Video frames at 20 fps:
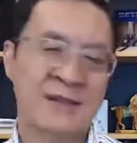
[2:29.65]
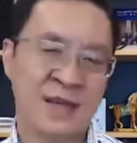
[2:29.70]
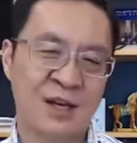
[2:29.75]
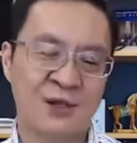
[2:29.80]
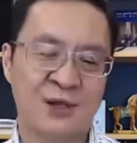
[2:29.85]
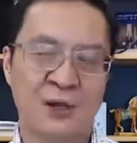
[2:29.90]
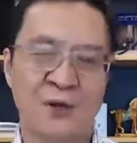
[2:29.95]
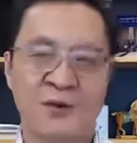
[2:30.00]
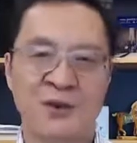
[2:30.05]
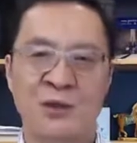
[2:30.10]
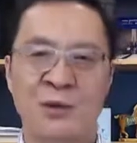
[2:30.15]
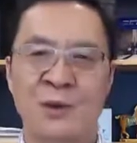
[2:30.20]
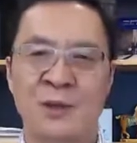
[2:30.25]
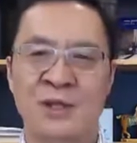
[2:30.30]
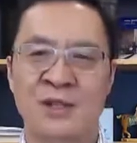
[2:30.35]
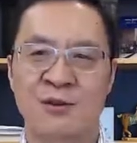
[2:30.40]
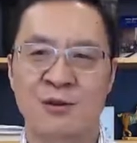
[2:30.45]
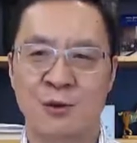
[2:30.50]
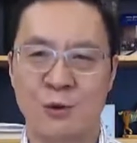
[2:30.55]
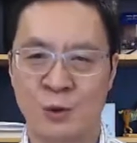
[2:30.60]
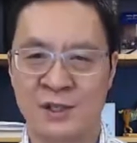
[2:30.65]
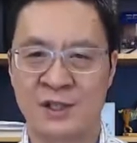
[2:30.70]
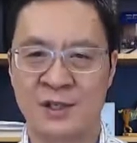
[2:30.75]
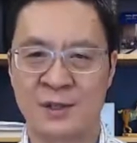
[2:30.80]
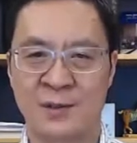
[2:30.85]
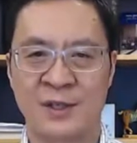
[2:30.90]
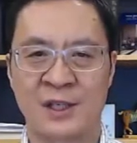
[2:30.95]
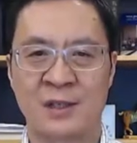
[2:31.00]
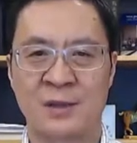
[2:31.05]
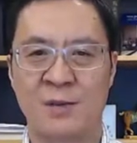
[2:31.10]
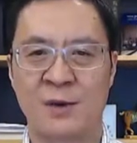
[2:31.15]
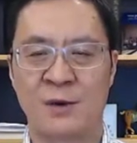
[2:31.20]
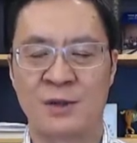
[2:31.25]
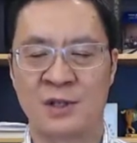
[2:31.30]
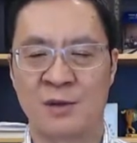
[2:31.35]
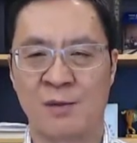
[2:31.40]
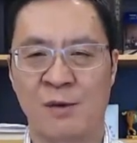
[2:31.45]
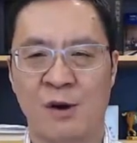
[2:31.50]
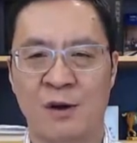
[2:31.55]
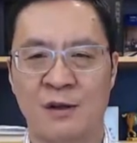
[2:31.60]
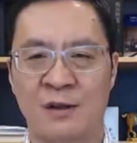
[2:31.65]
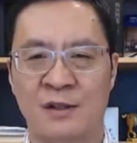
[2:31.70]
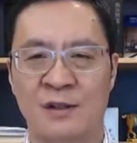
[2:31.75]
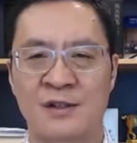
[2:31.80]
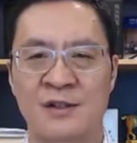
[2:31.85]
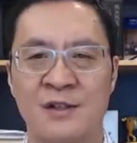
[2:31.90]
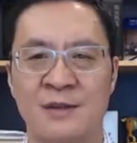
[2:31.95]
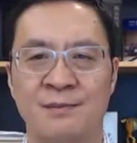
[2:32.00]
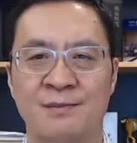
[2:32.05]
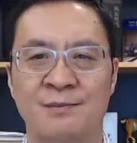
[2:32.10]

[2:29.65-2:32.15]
I showed you as short-term exposure markers.